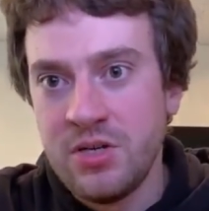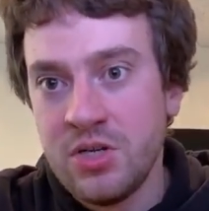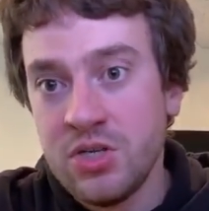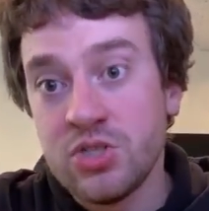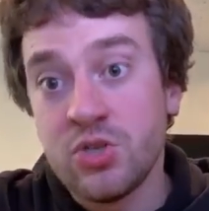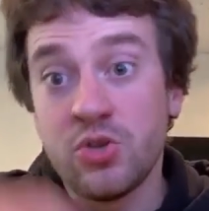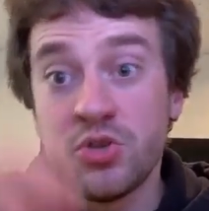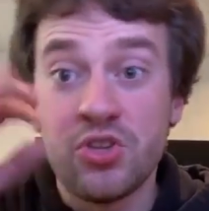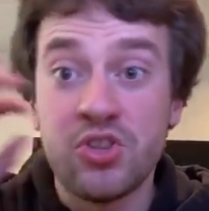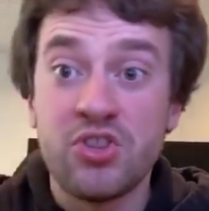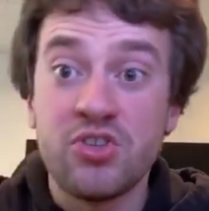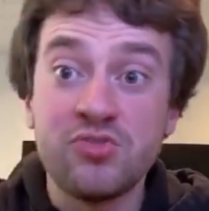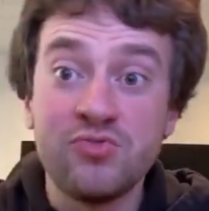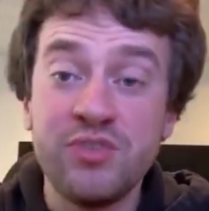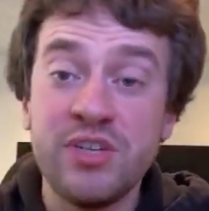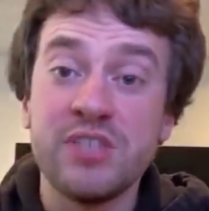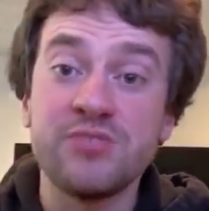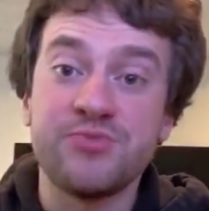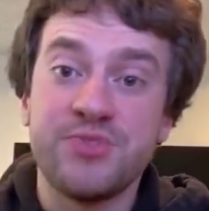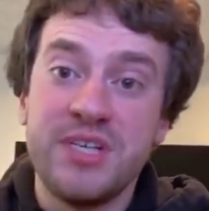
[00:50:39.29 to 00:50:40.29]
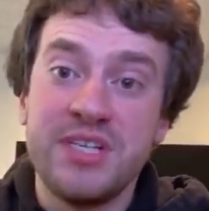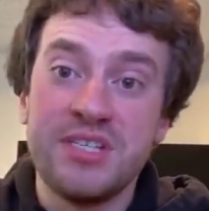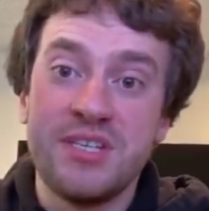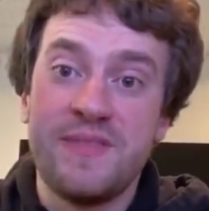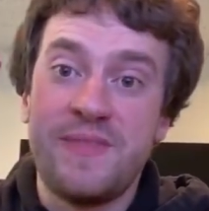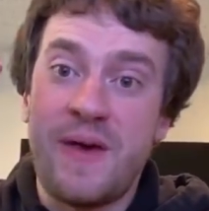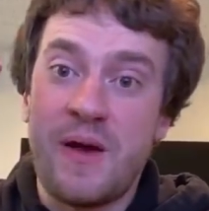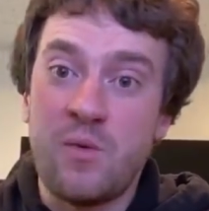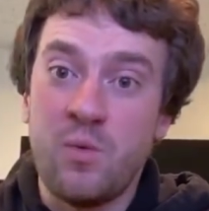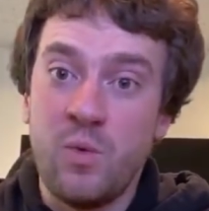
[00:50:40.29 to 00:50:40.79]
So the, the real
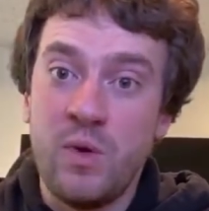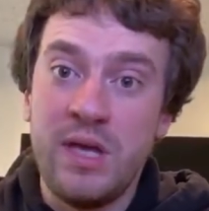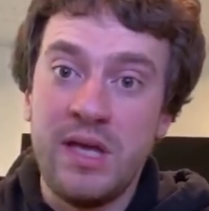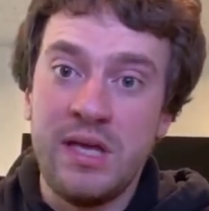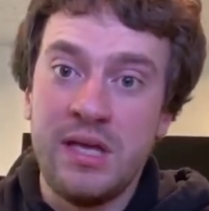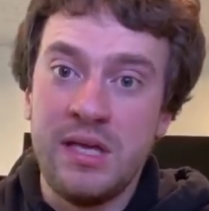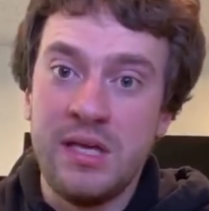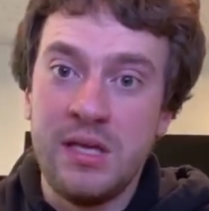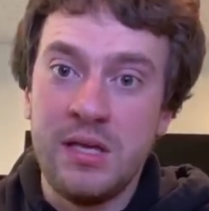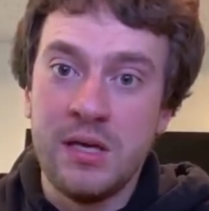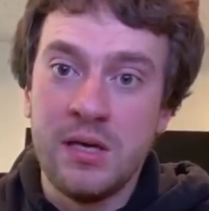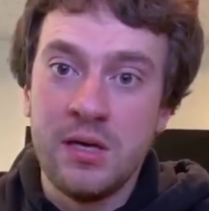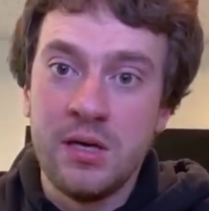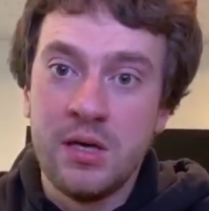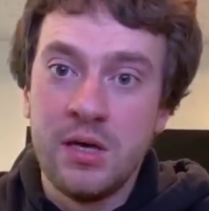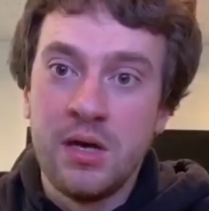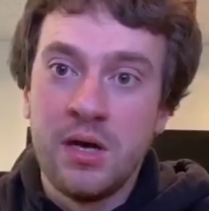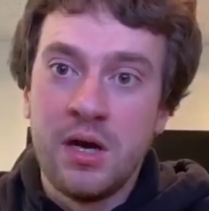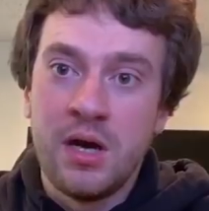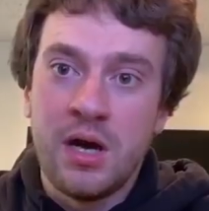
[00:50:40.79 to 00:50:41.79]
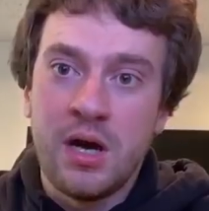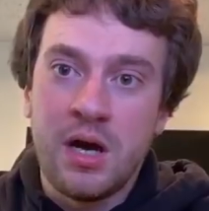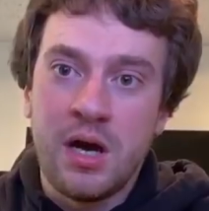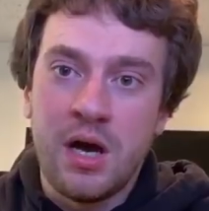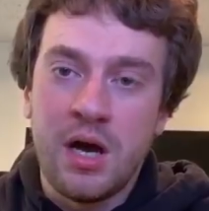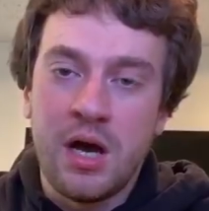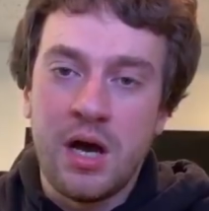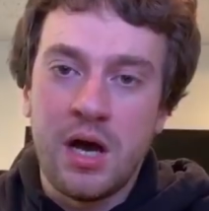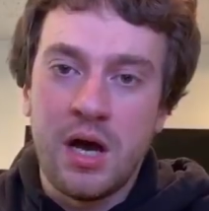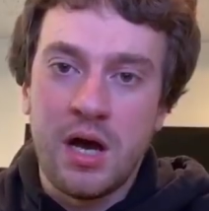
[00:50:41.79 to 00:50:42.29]
reason that we
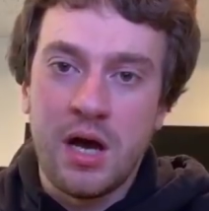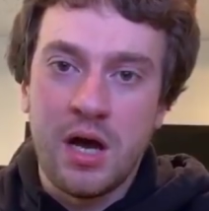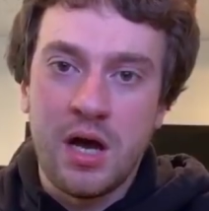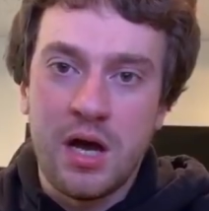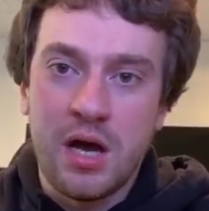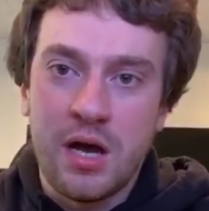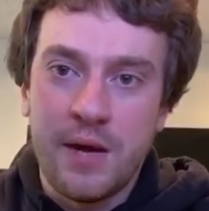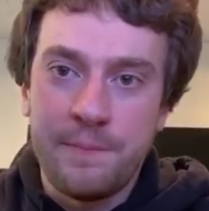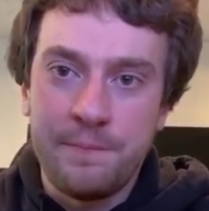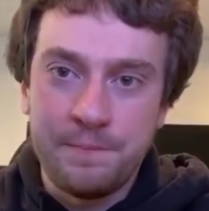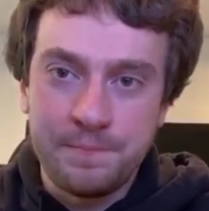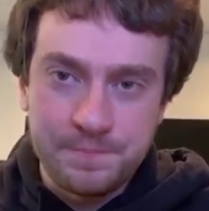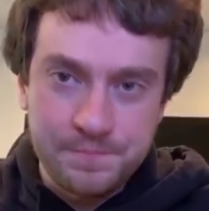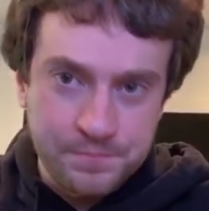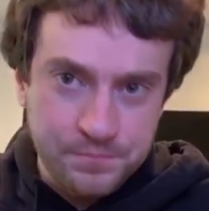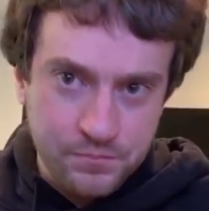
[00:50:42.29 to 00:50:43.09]
um,